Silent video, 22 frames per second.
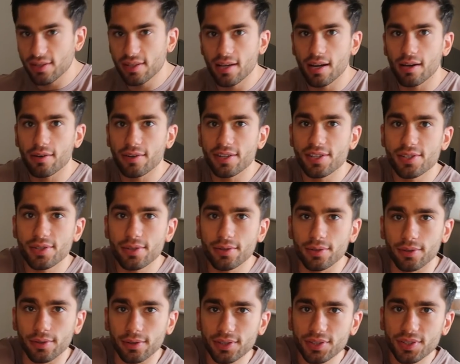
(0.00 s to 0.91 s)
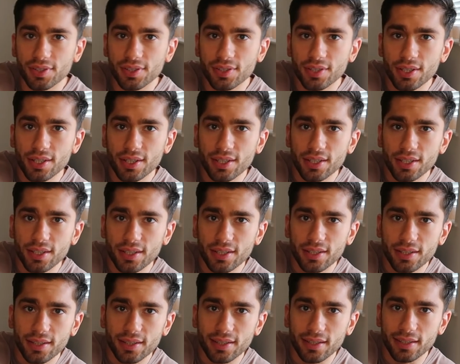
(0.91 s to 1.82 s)
curry sauce,
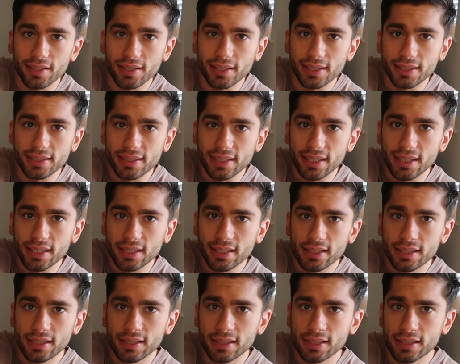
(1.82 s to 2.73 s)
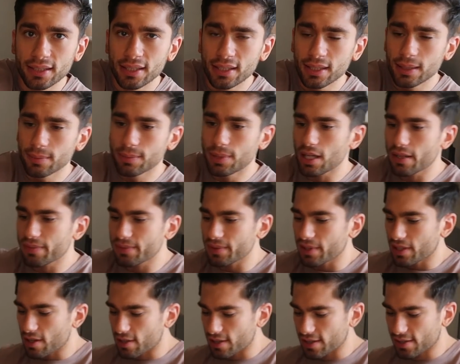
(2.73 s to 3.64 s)
there it is there. Apart
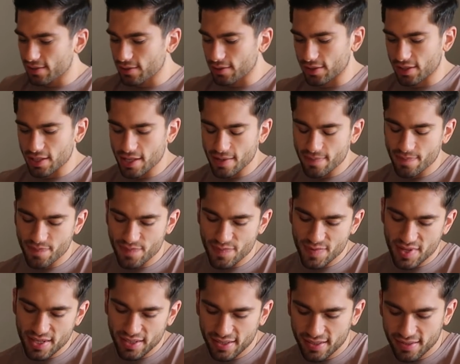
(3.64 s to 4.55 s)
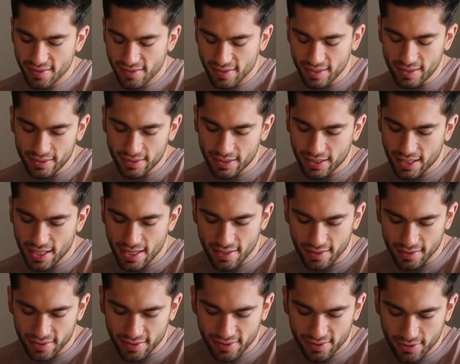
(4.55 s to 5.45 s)
from the curry sauce, like this,
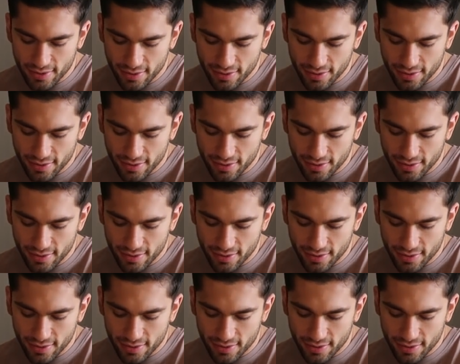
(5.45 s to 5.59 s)
again, it's